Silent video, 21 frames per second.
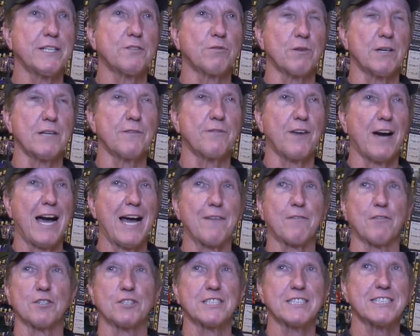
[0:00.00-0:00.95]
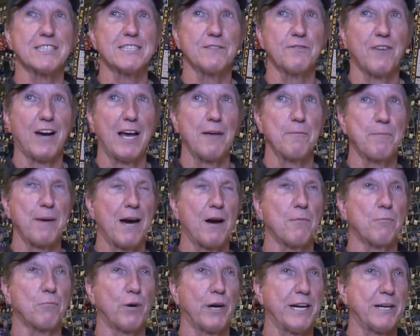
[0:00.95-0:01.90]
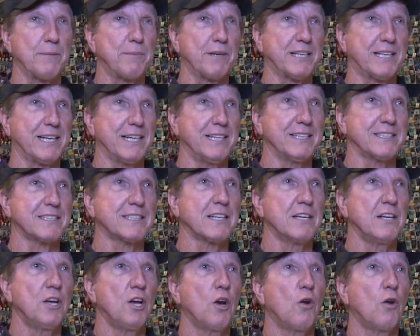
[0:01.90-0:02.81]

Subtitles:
25, or 65 pound braid because